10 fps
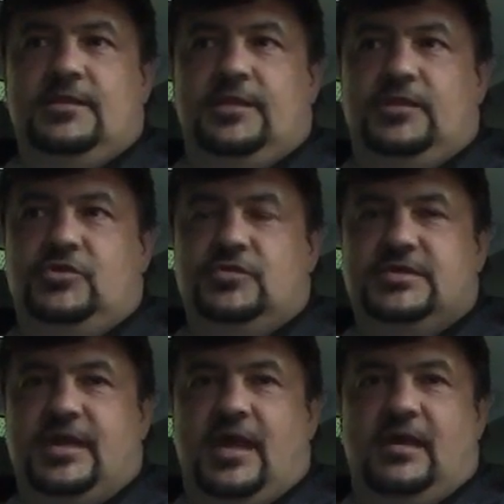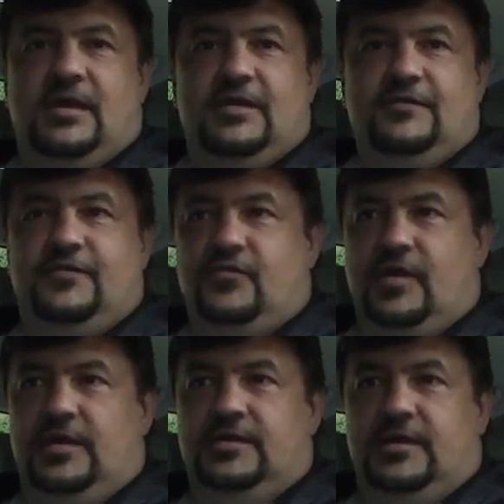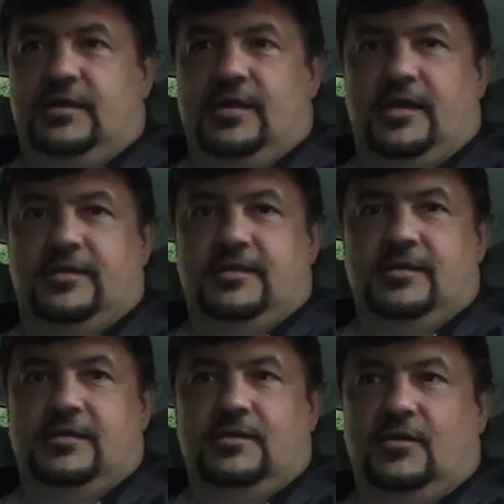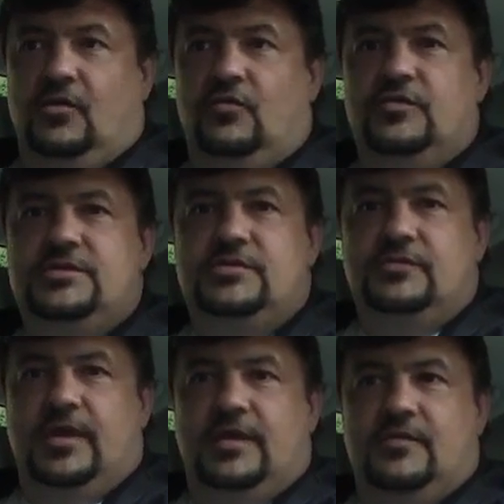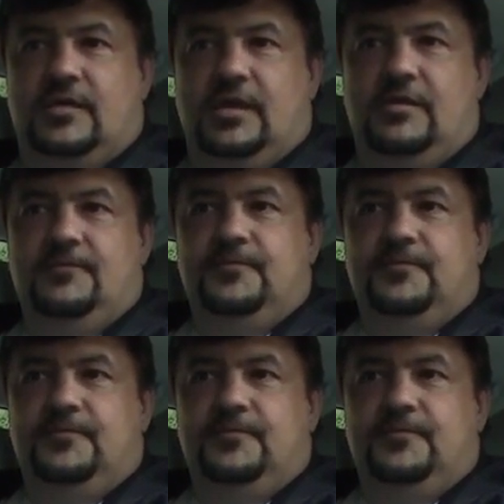that you scan left, right, and ahead. Always do that. Okay.